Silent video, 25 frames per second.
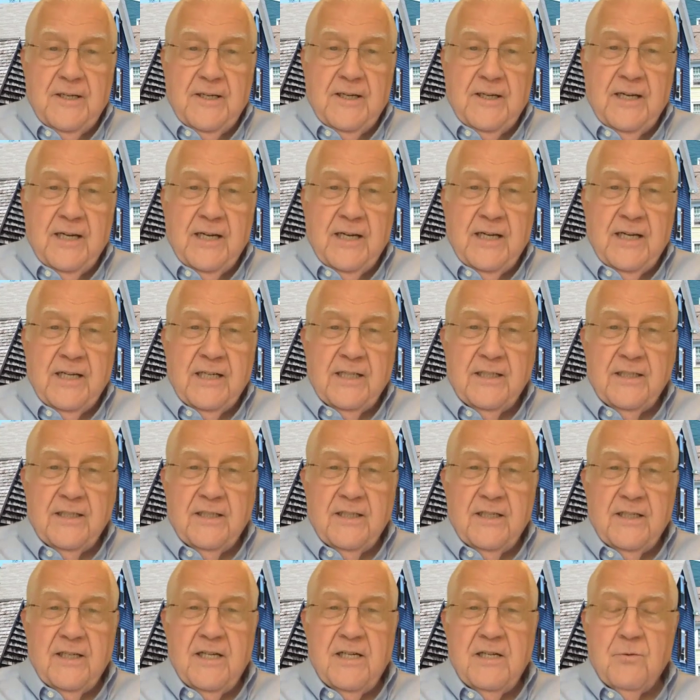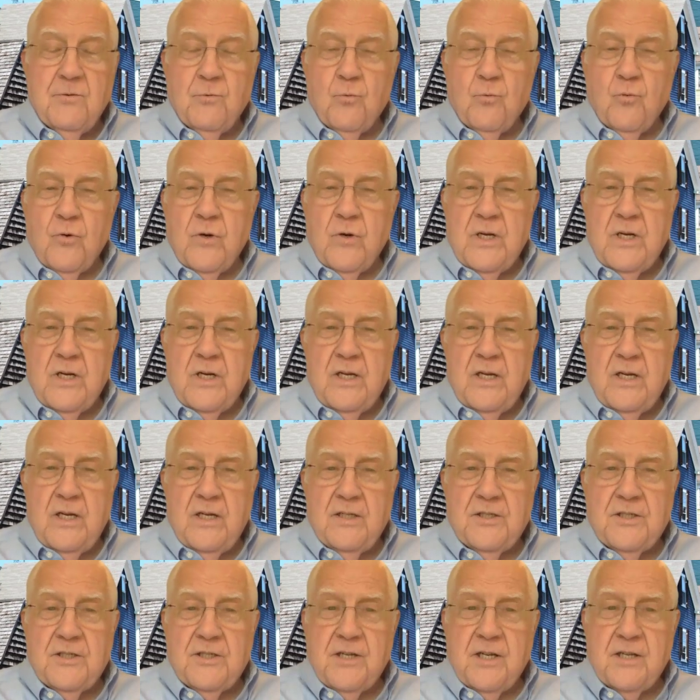And he
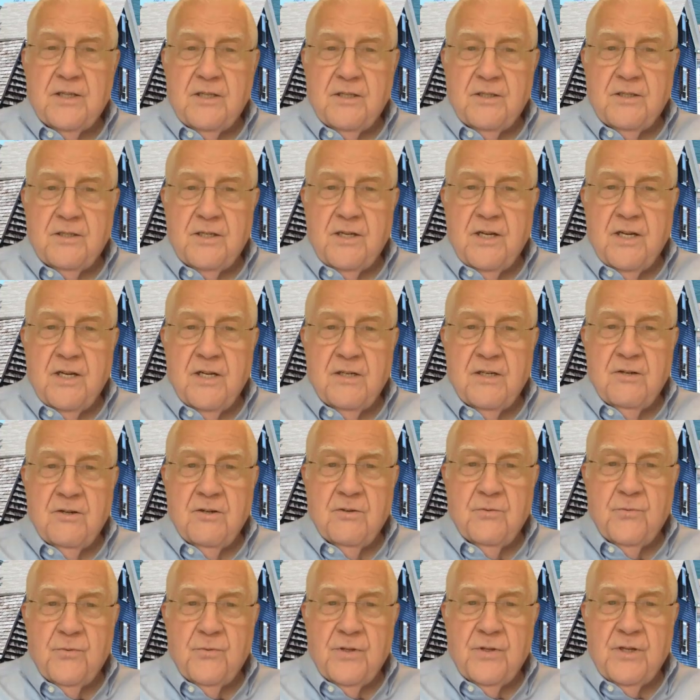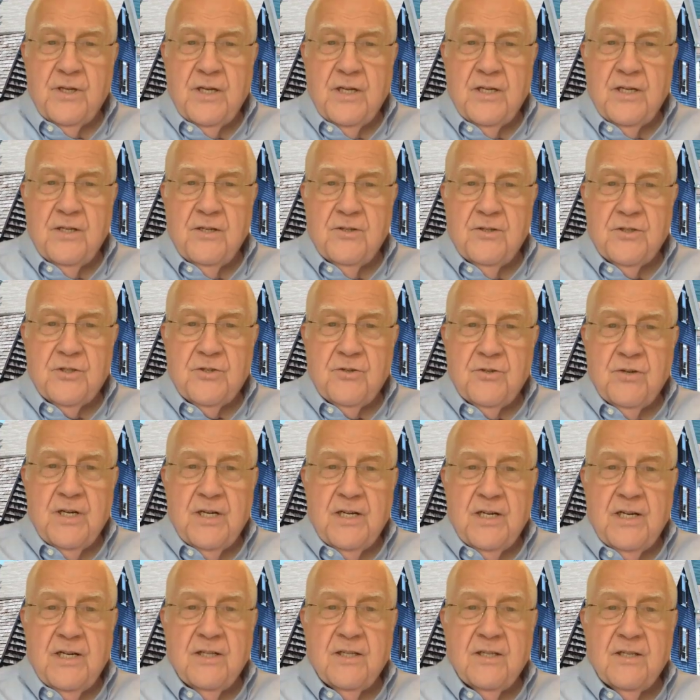really set the standard for the
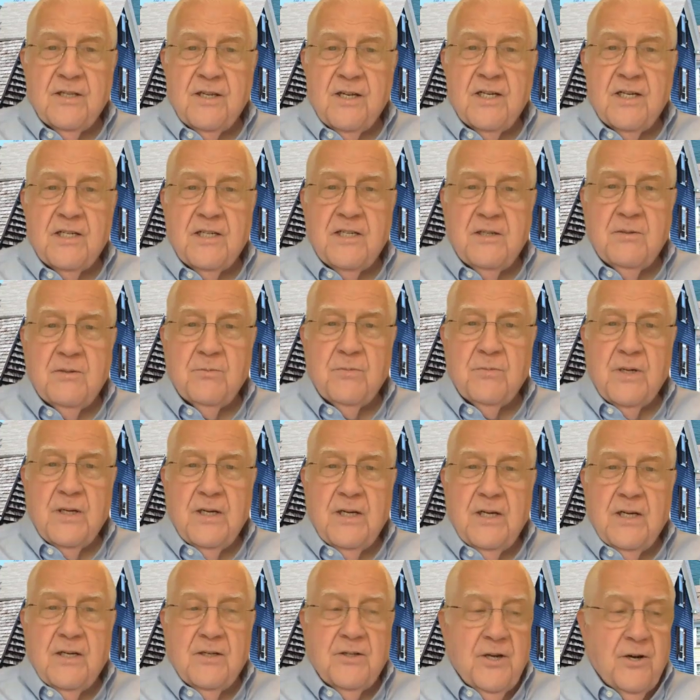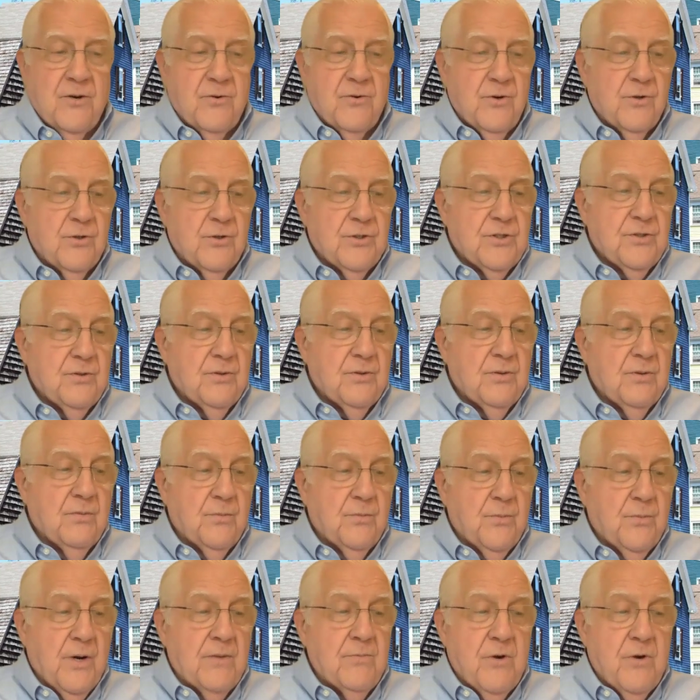industry in thanking donors,
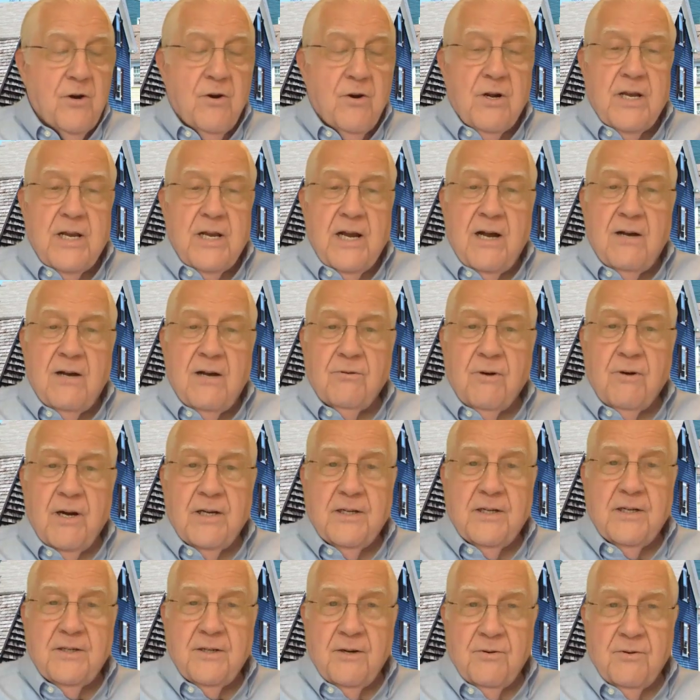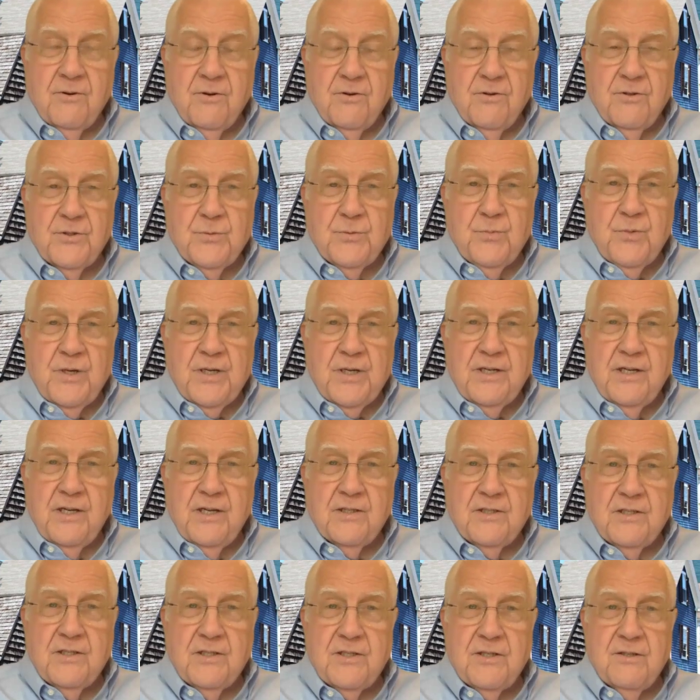primarily outright donors, but
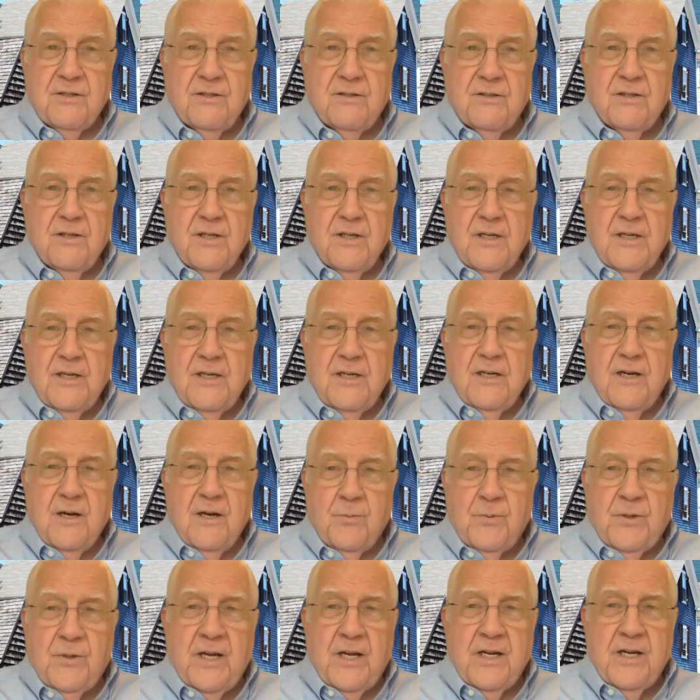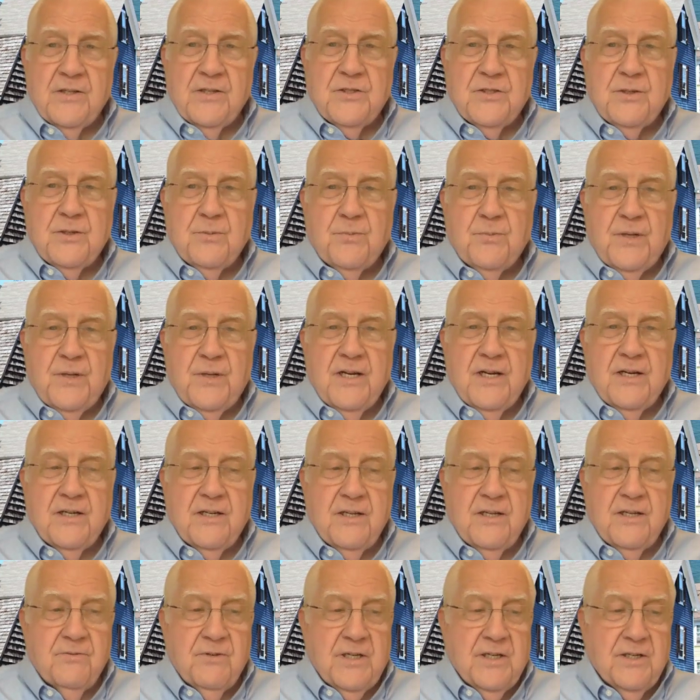it still applies to planned
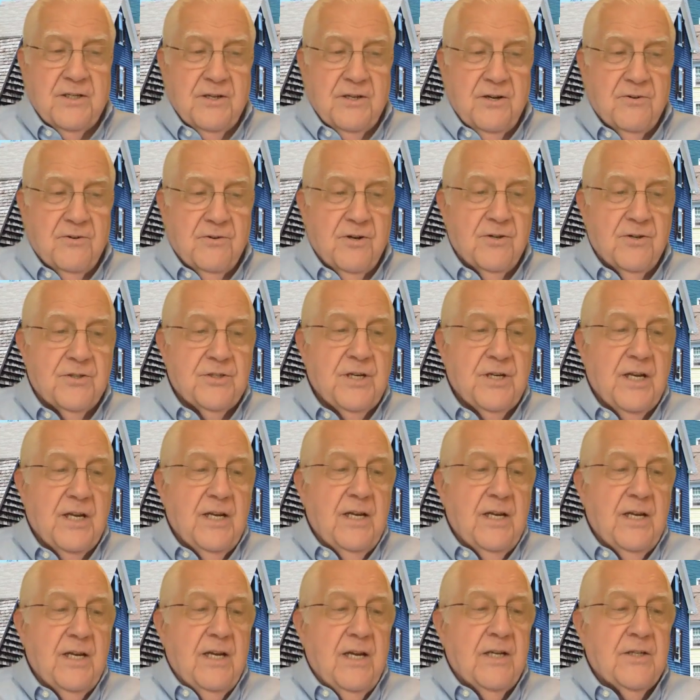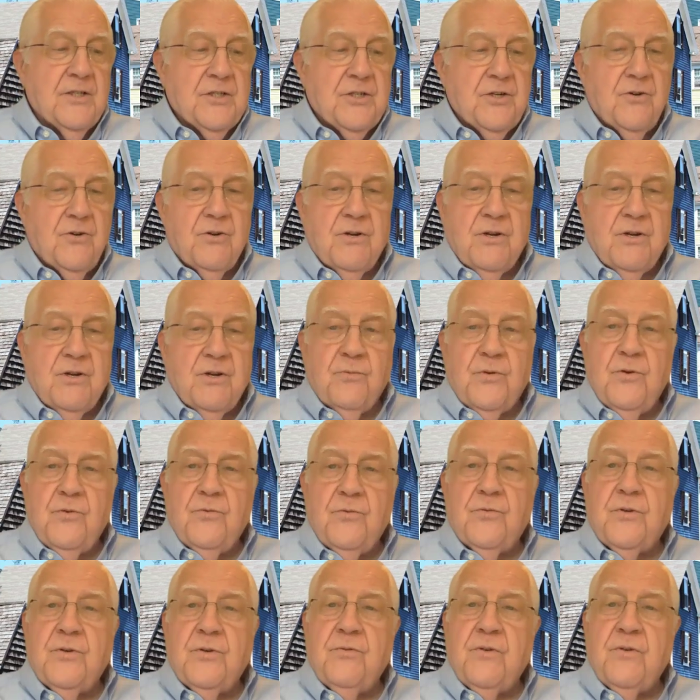giving donors. And so if
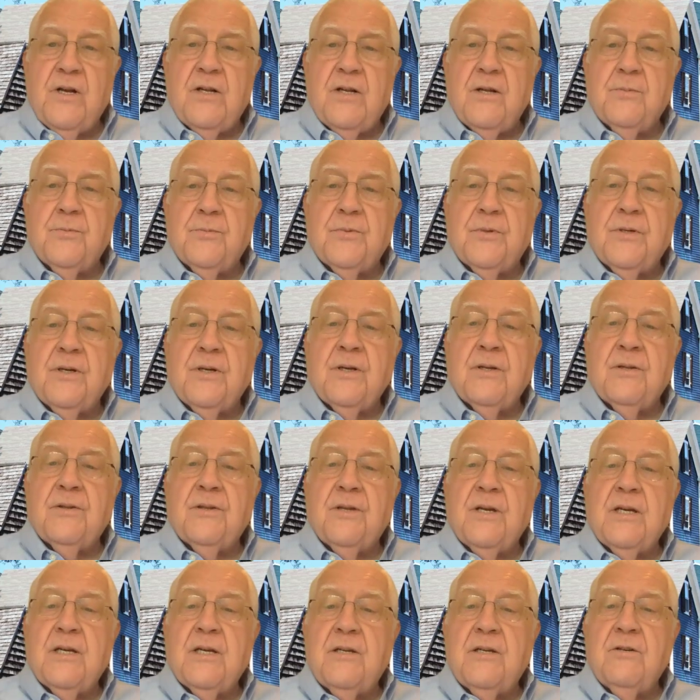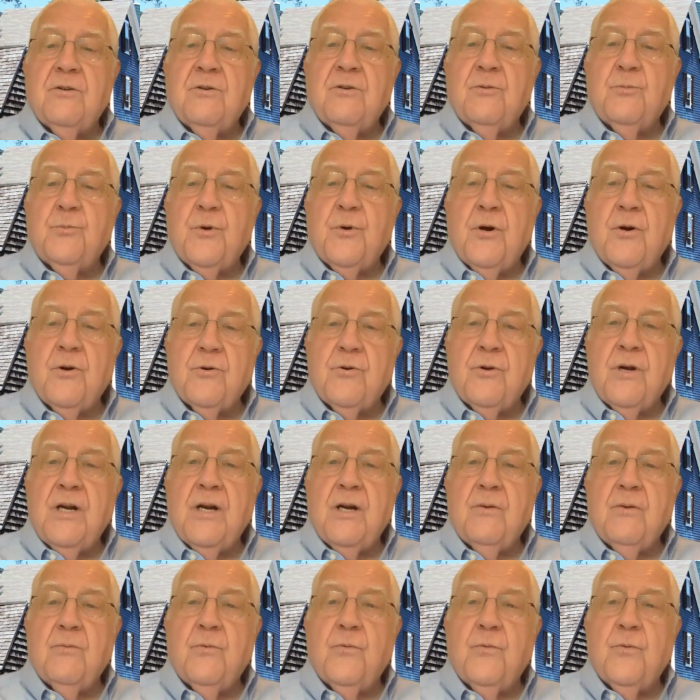you've developed a thank you
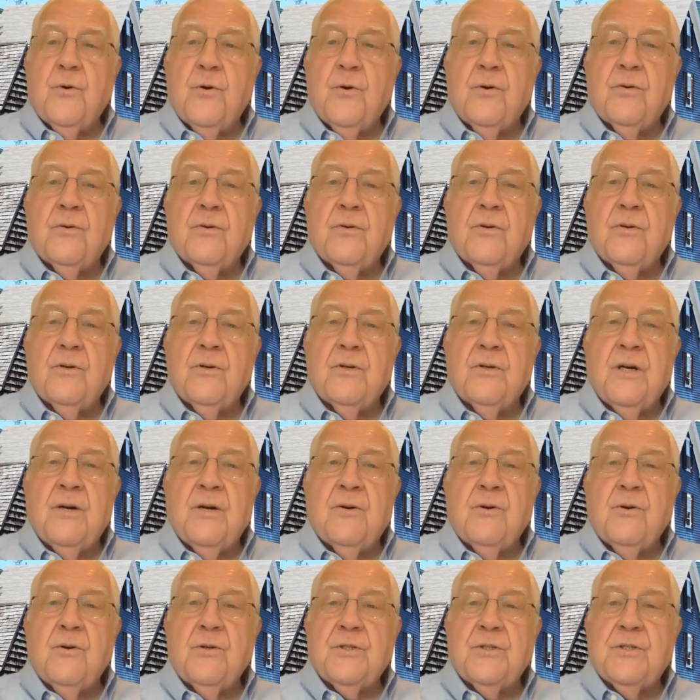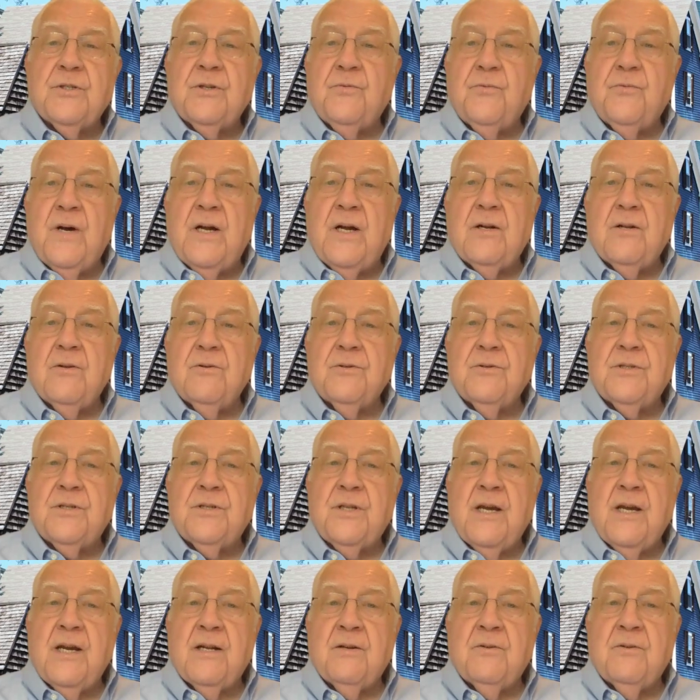program for donors that follows
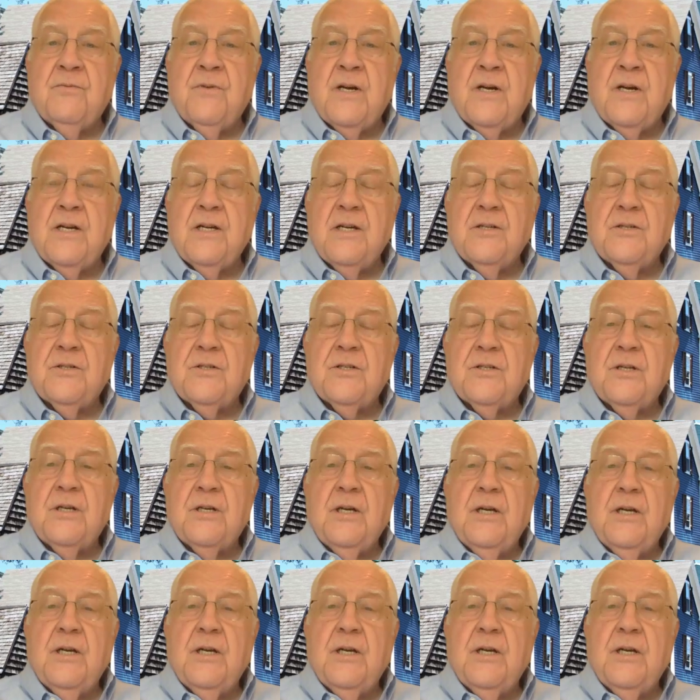that advice